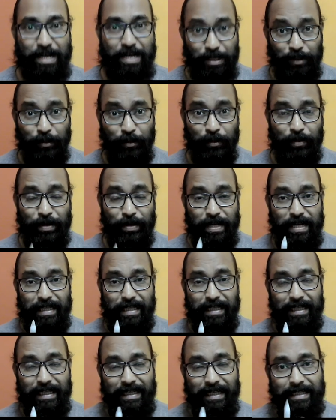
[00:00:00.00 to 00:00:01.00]
So
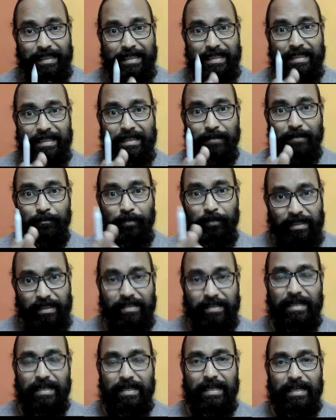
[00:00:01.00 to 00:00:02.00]
it is the
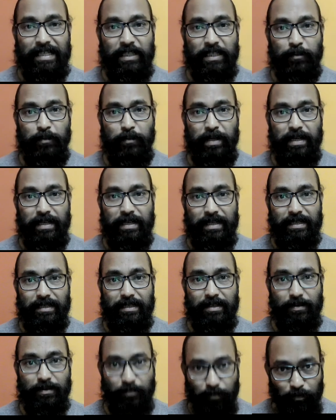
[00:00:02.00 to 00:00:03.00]
personal
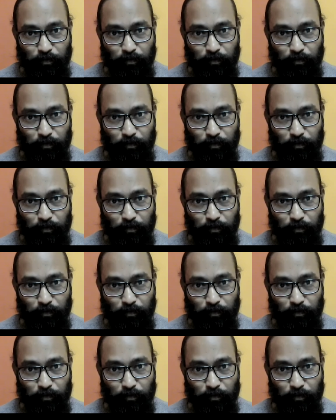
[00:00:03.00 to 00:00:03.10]
experience,